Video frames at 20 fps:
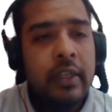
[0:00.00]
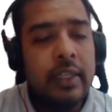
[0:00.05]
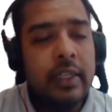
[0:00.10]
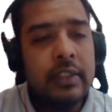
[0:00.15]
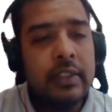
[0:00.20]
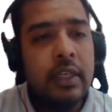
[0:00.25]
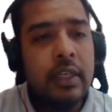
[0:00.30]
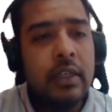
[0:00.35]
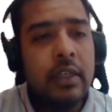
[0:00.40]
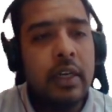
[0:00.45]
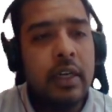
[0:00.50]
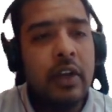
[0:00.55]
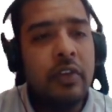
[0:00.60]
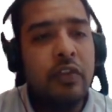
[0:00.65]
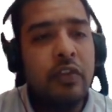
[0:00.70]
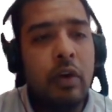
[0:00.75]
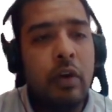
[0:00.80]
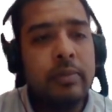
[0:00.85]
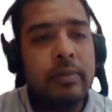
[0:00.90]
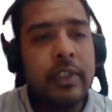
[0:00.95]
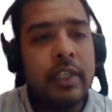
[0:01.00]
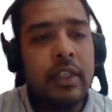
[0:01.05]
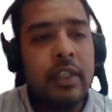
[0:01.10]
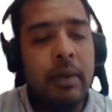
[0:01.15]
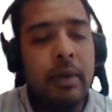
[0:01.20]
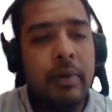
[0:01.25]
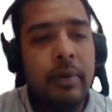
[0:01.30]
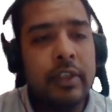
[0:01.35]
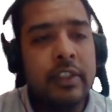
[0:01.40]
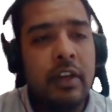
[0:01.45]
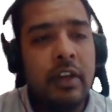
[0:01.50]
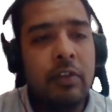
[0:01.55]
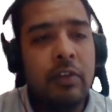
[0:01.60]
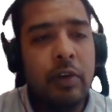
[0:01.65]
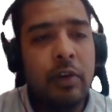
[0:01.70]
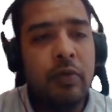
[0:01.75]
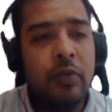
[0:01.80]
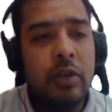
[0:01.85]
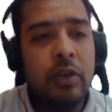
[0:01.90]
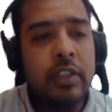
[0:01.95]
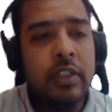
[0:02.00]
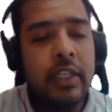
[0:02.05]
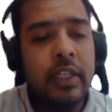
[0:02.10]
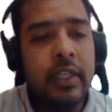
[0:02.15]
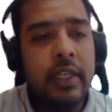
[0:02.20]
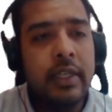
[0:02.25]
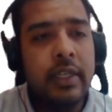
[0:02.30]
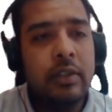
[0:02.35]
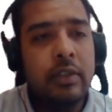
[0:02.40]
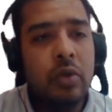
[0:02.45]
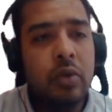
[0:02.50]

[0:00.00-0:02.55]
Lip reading: and certain reforms in the Basel I was needed.